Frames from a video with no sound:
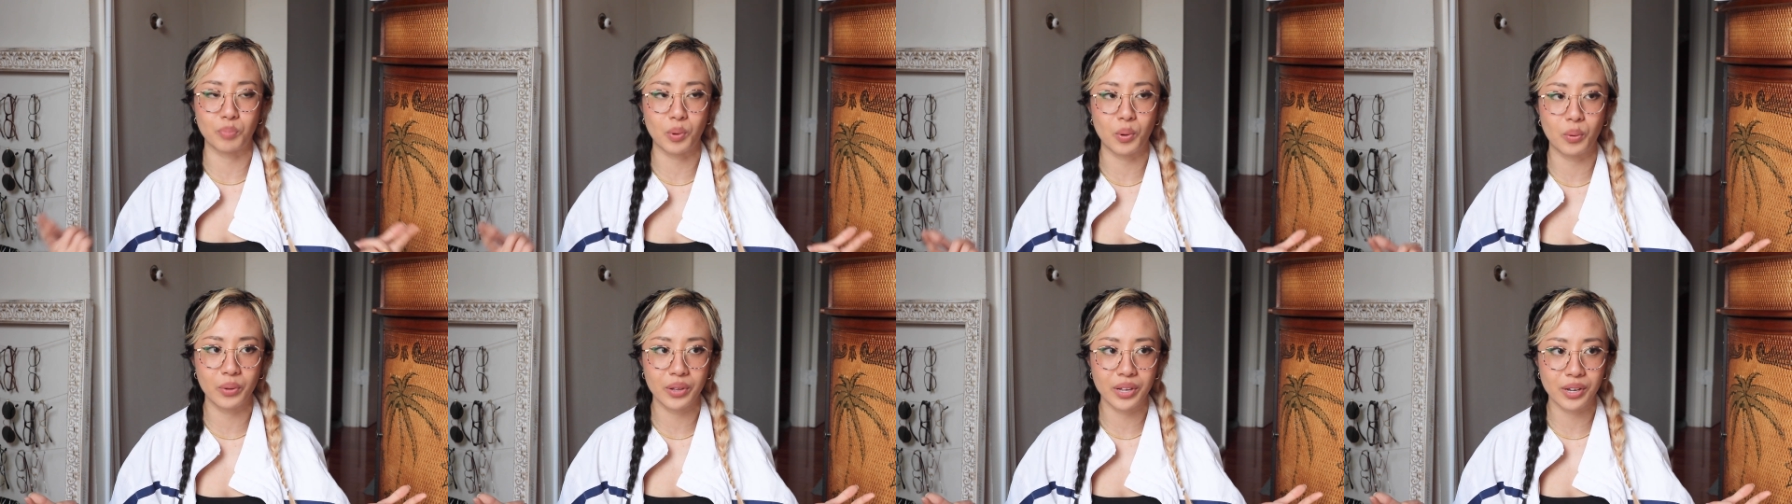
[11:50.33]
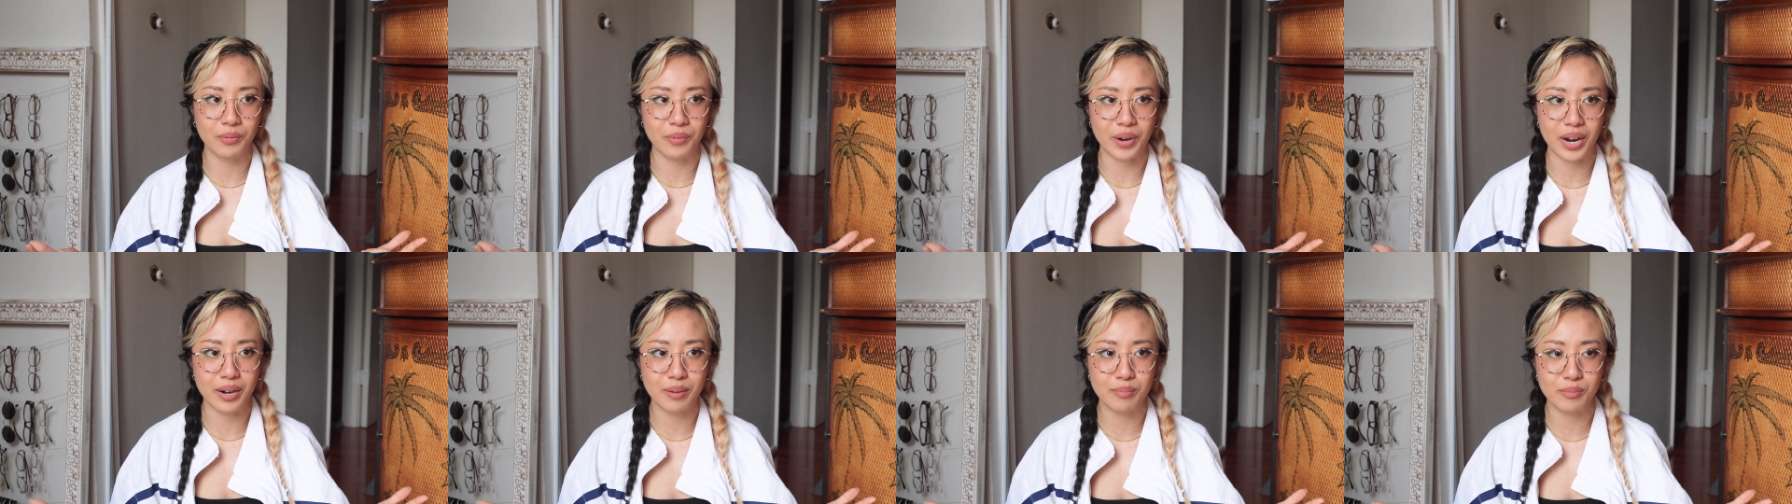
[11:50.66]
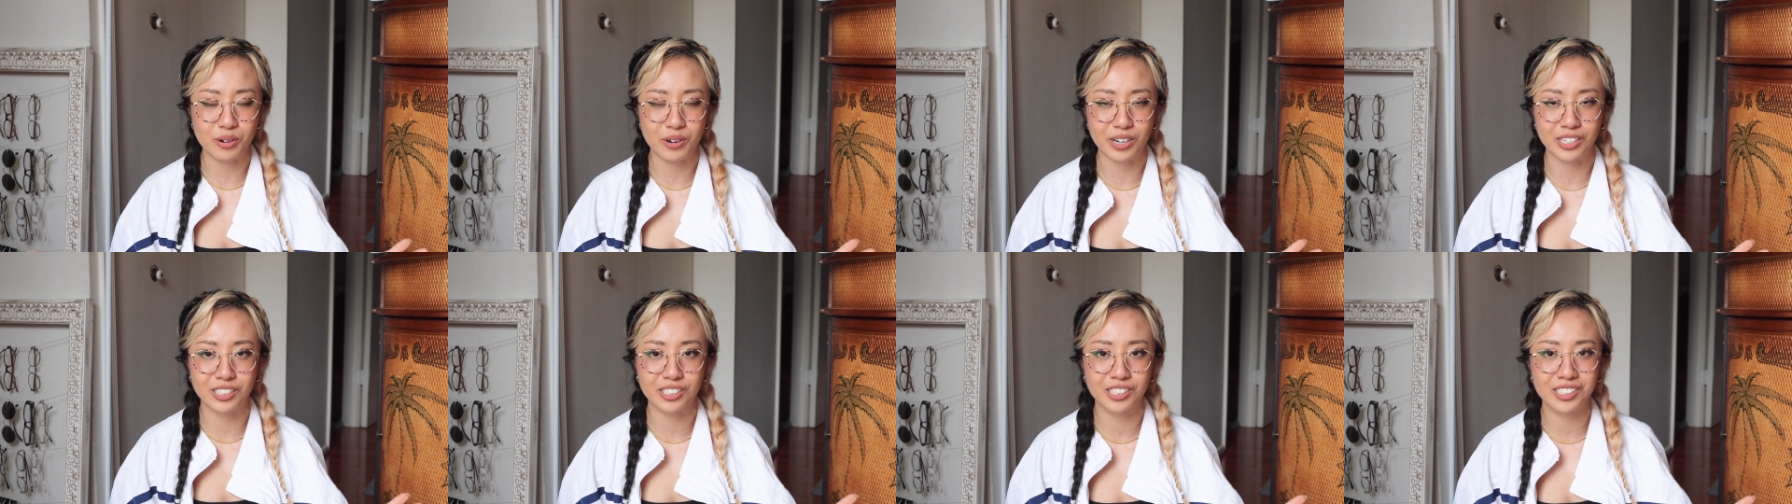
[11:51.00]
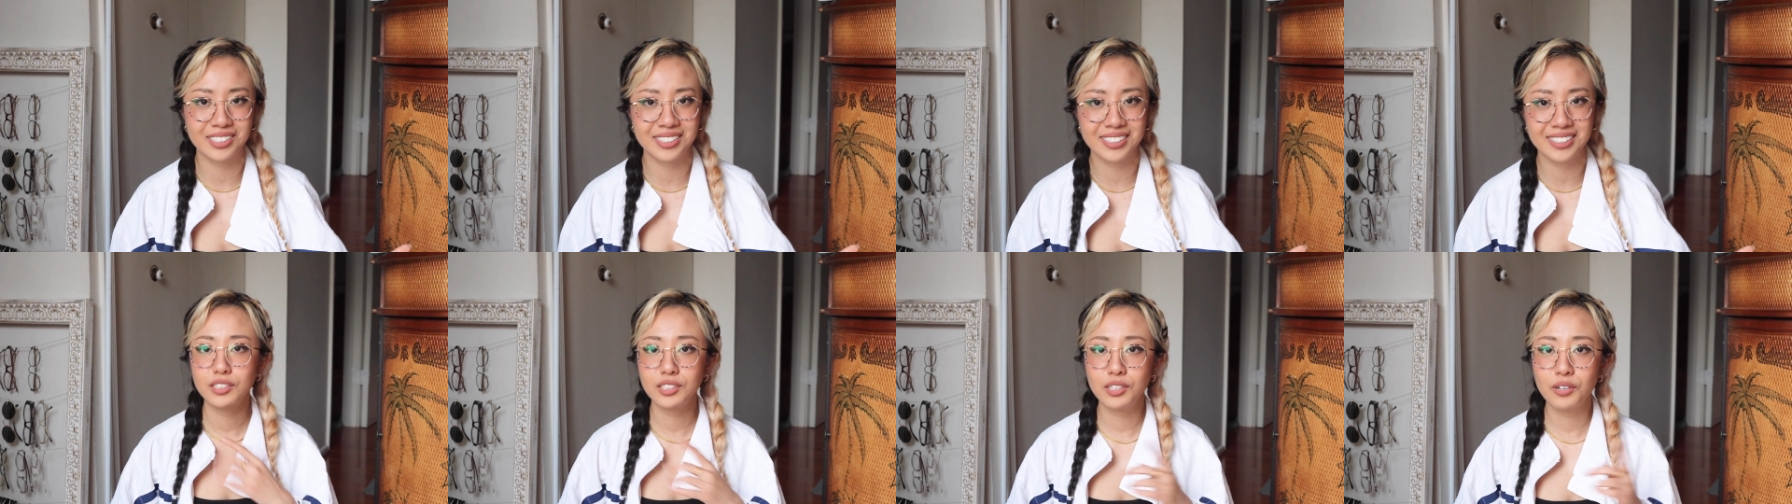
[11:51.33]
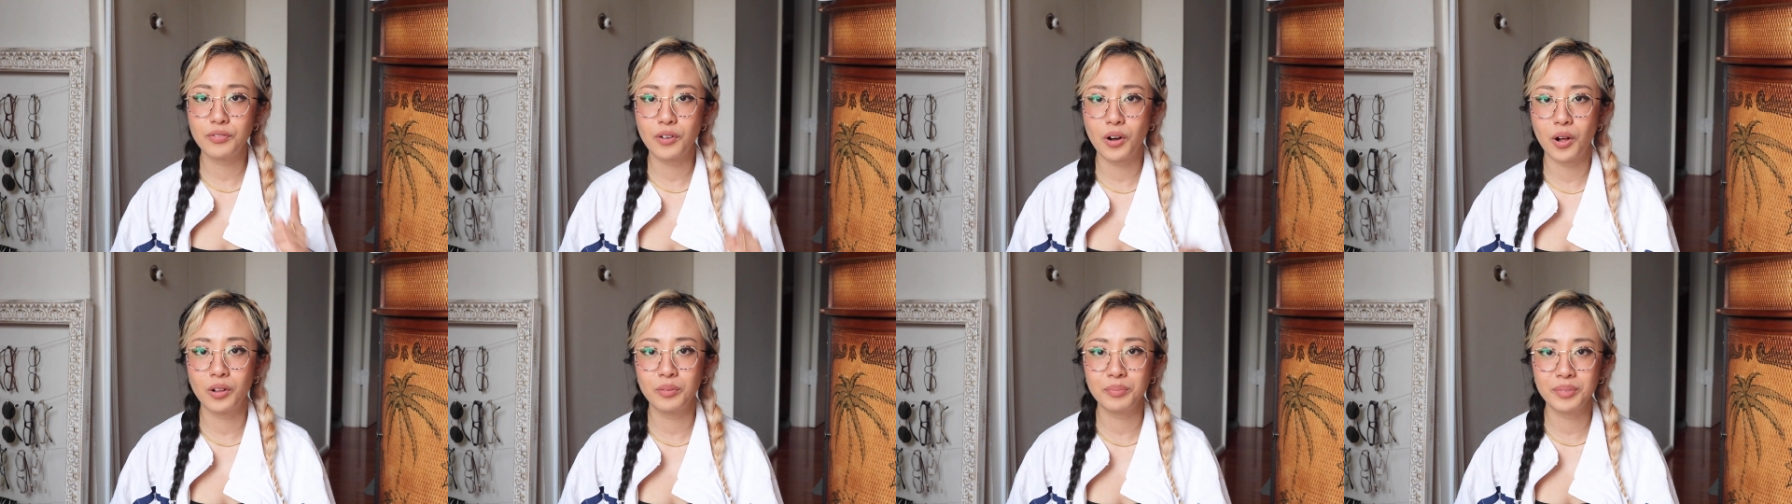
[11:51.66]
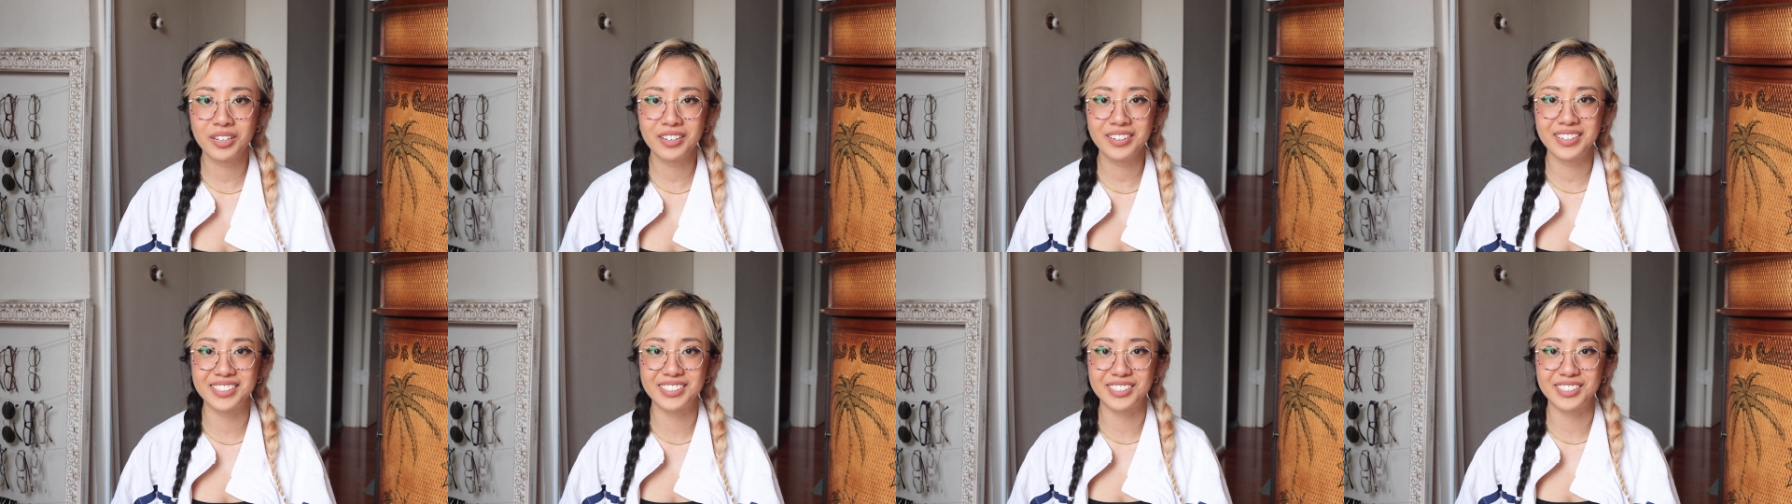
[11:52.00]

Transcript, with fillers: pulling random questions. So follow me on